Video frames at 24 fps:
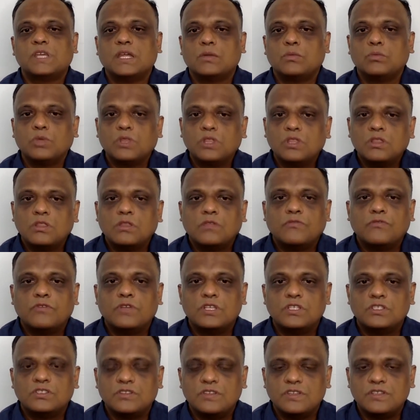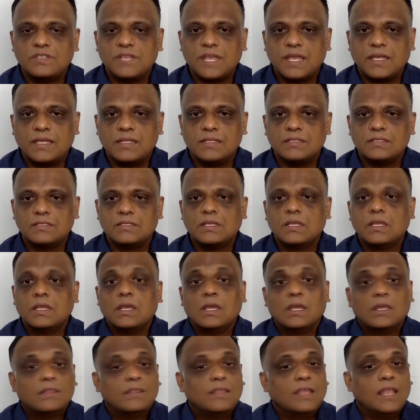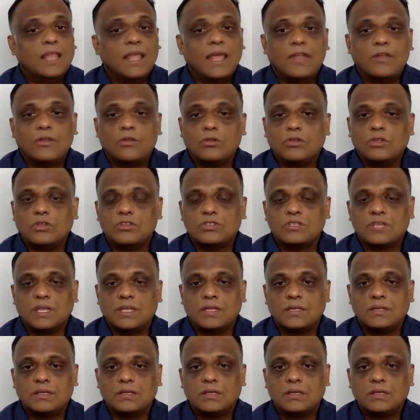within the first three seconds they land on your site.